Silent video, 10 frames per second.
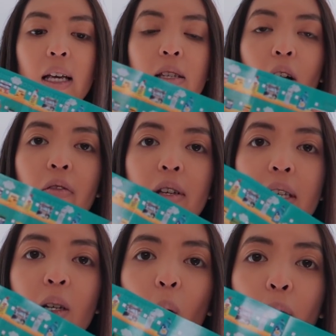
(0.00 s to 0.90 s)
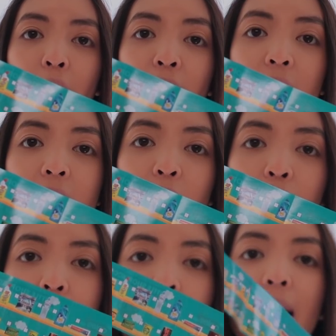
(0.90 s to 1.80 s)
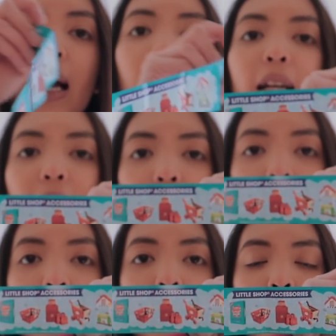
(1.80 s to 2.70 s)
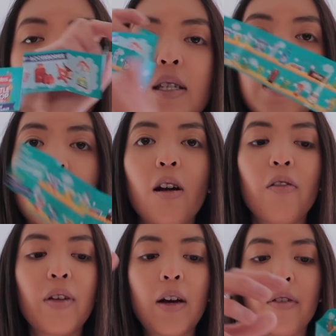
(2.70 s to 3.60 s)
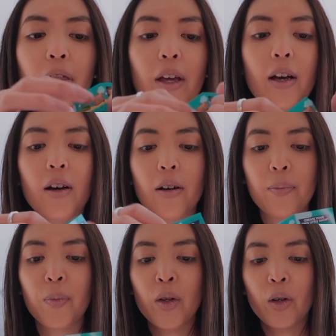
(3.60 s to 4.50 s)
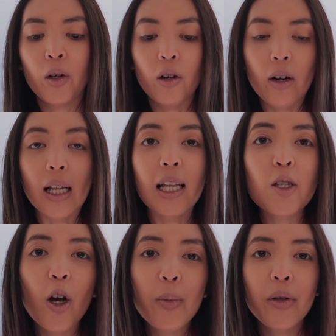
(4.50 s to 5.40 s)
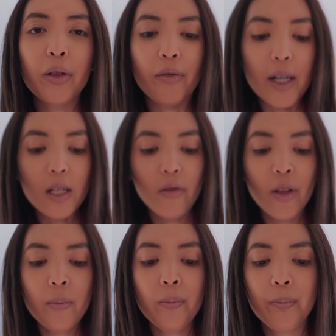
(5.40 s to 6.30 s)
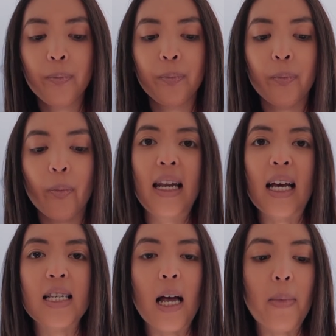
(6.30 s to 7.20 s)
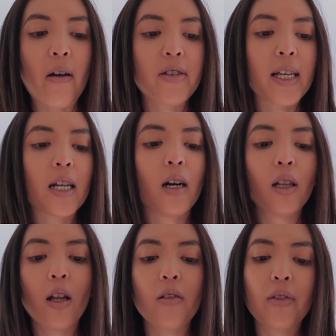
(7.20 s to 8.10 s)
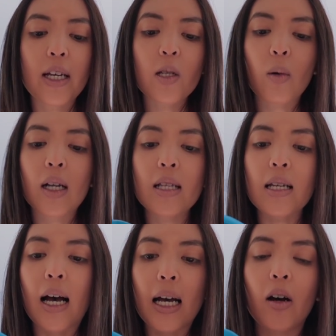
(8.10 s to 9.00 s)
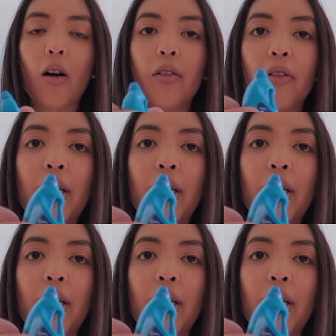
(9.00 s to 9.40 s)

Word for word: these are obviously all the things that you can get. You can tick it off and everything. All right, let's open the rest of them. Next up, I've seen a lot of these ones. I got